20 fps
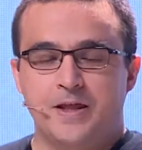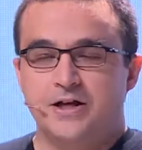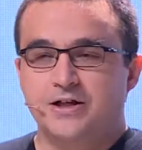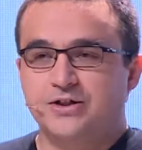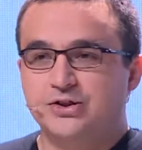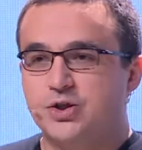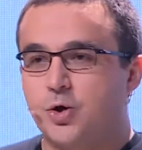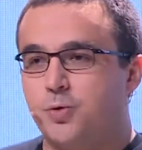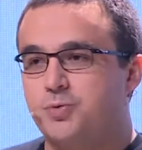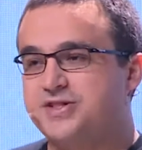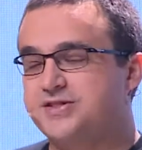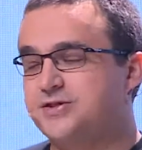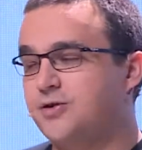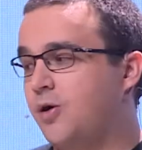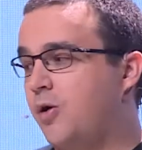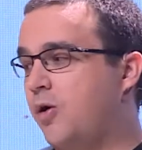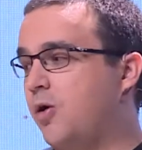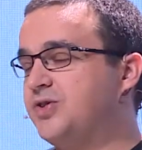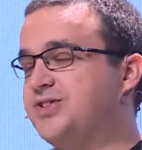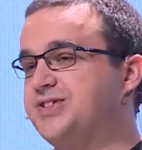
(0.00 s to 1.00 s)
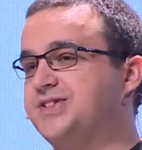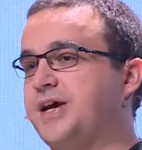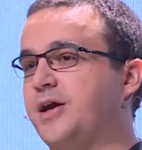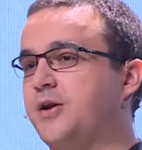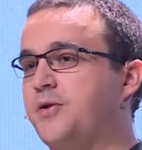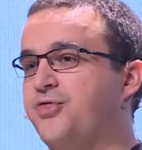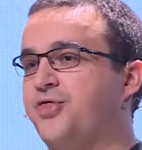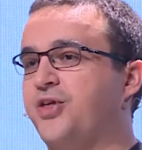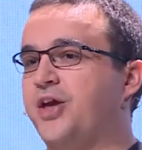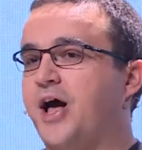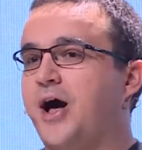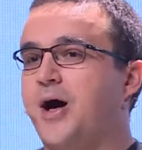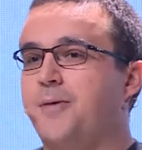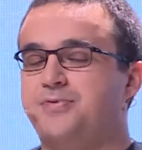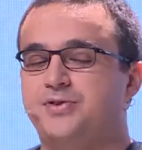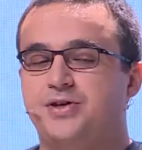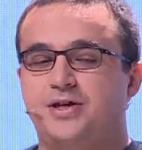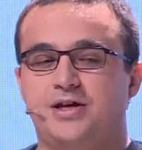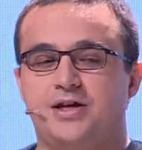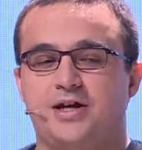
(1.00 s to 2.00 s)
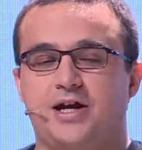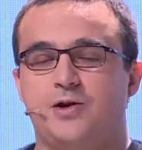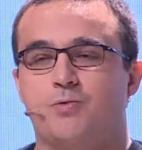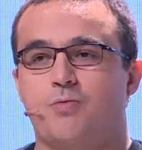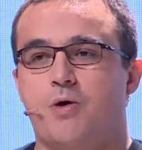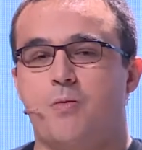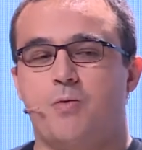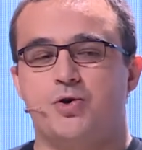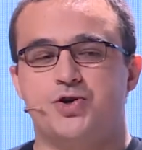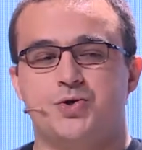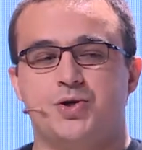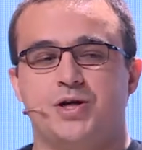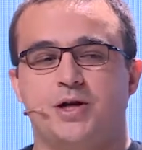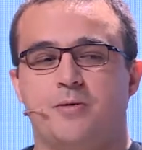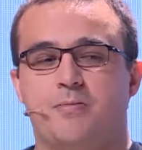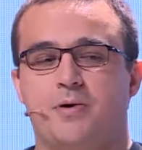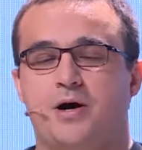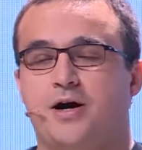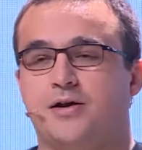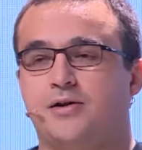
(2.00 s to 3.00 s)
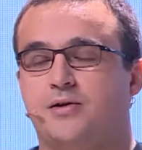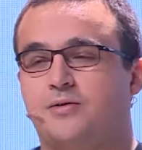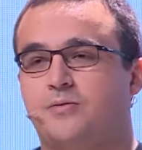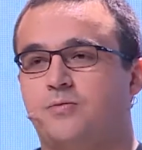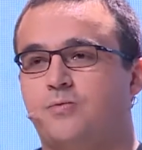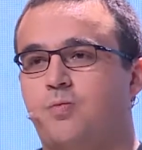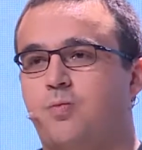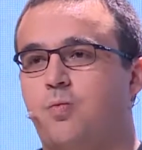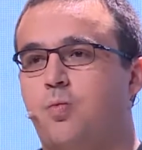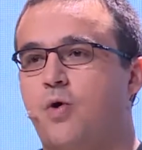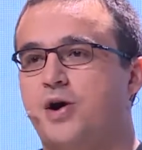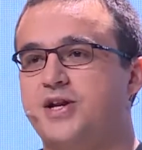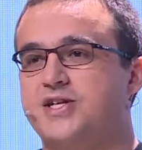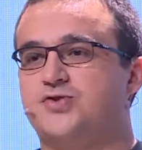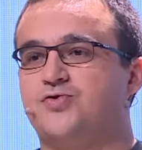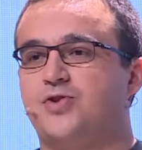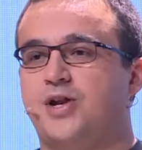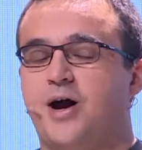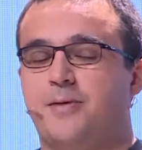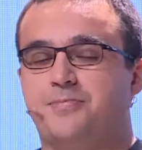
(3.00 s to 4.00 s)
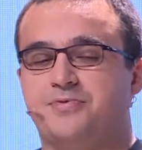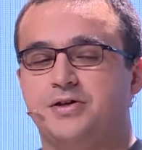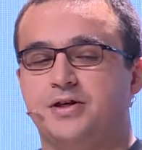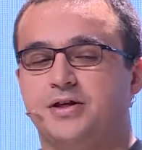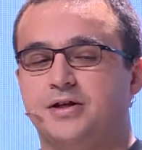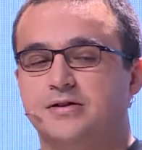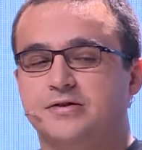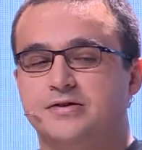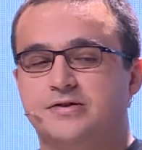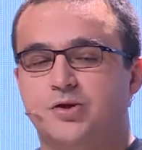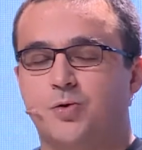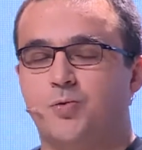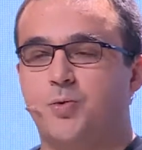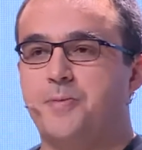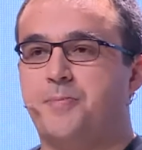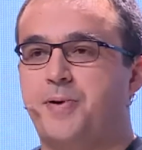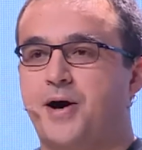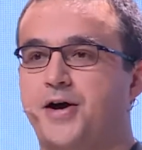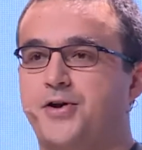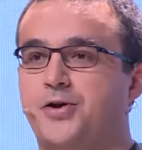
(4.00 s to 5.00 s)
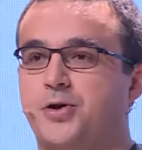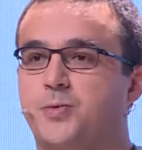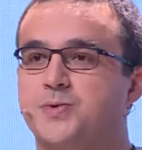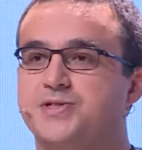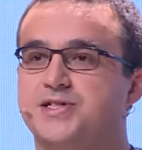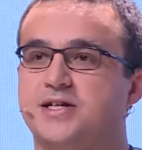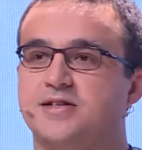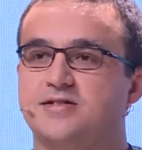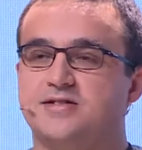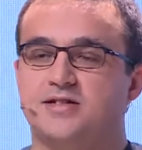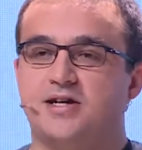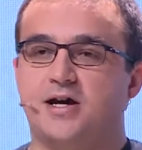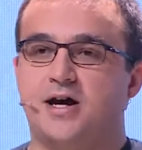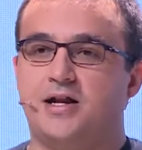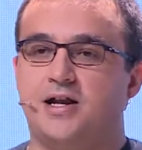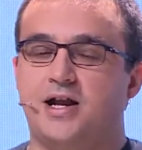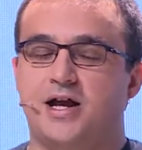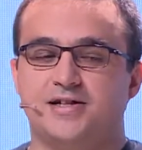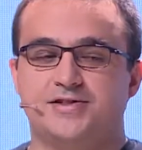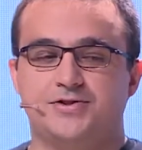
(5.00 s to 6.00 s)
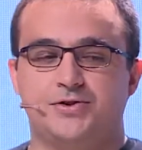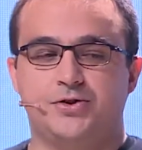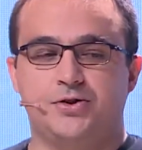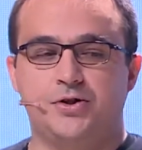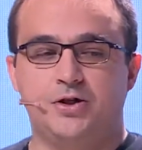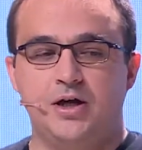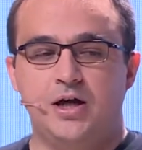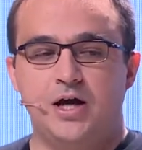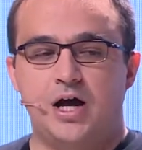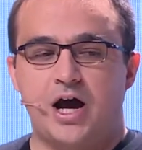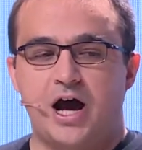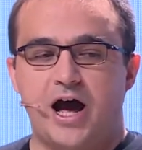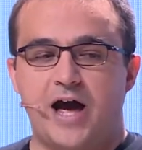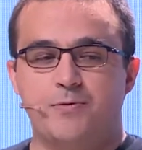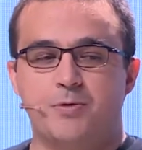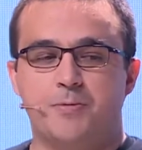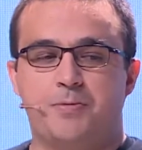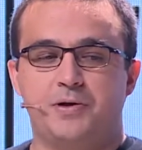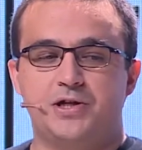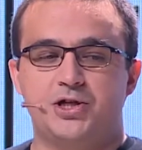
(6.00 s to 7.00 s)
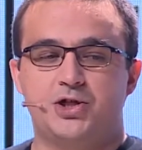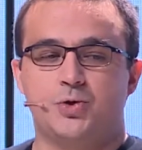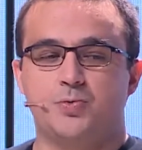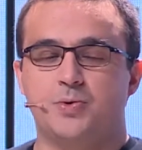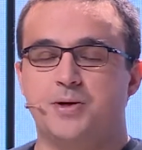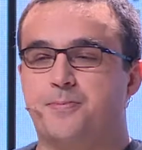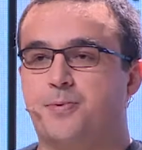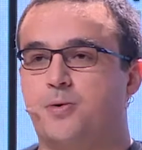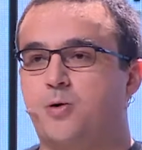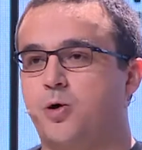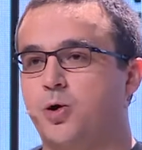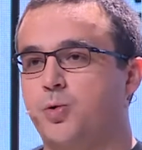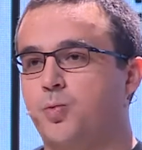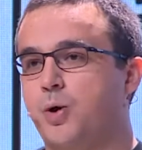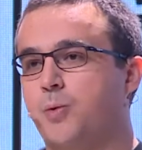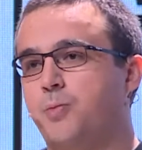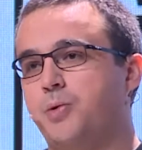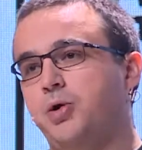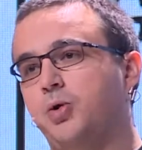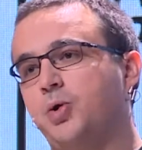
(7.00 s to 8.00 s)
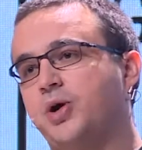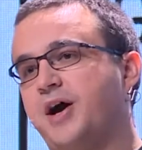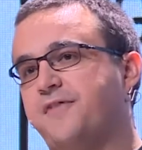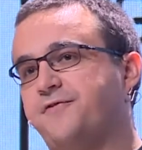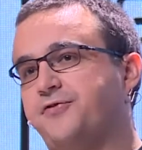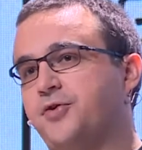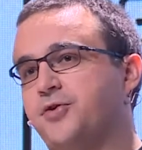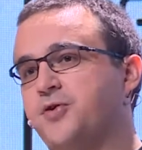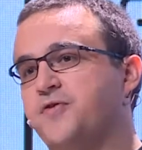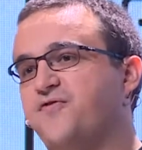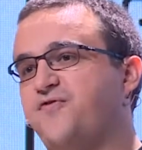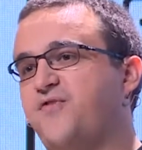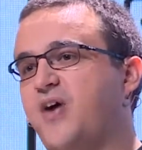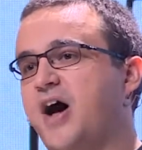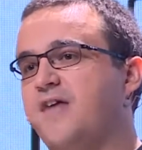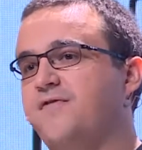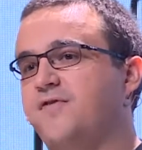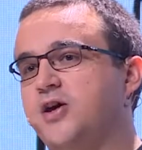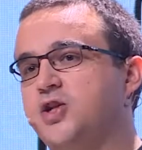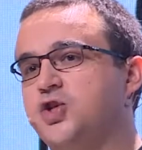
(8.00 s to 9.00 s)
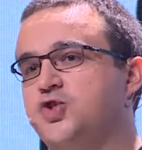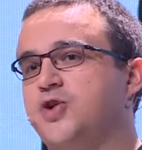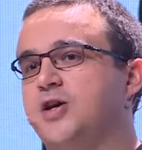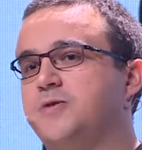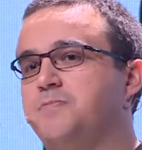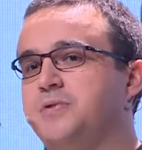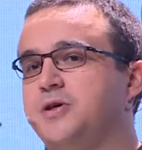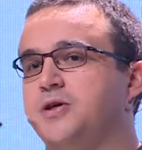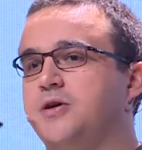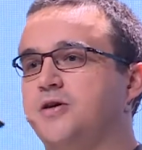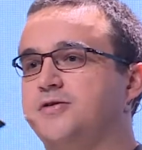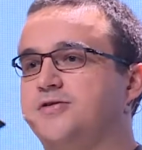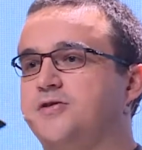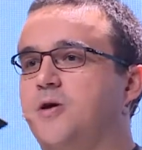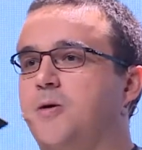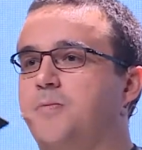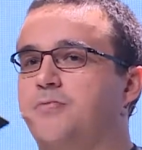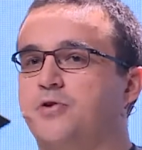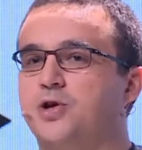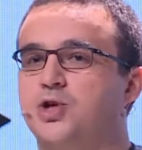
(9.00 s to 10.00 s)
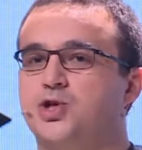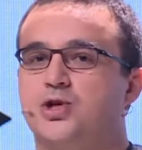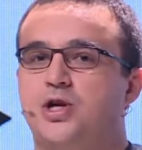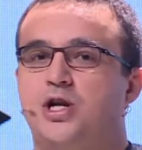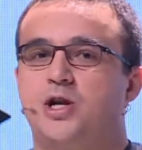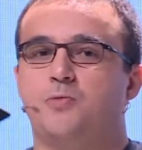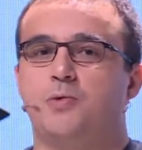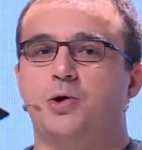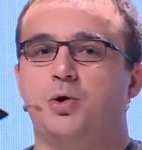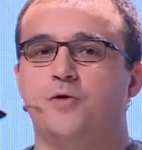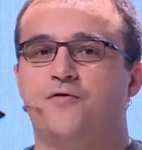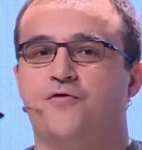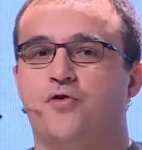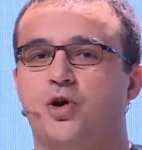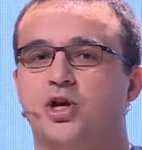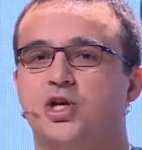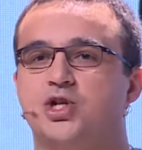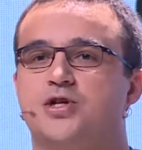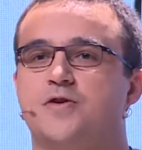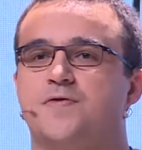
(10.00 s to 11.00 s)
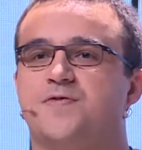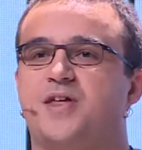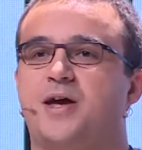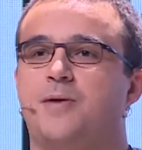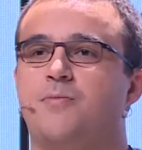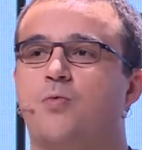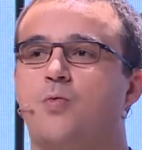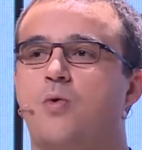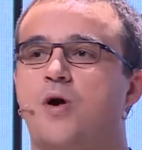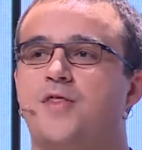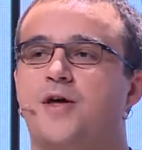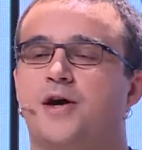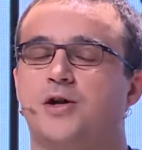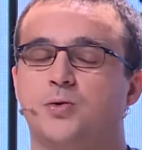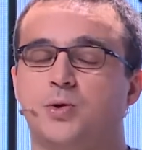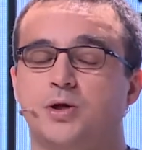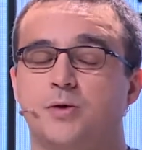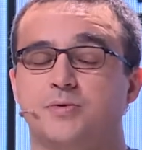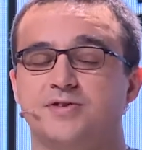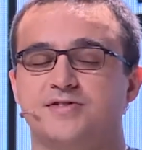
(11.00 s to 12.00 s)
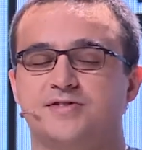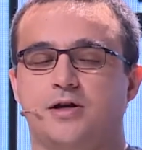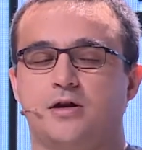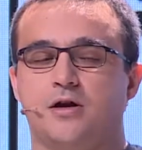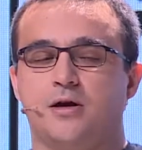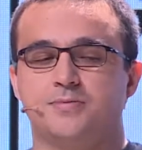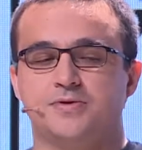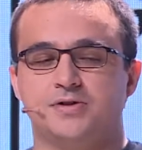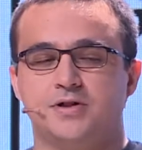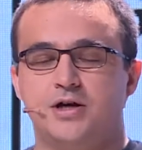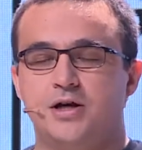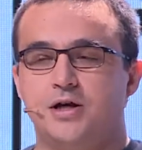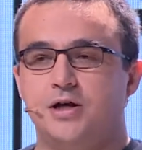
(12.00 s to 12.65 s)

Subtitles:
So we saw all this kind of thing happening, and we're wondering about what is really happening. So we partnered with INSEAD last year, and we published a report where we look after the 500 biggest corporations, and we look for each of them what they're doing with startups.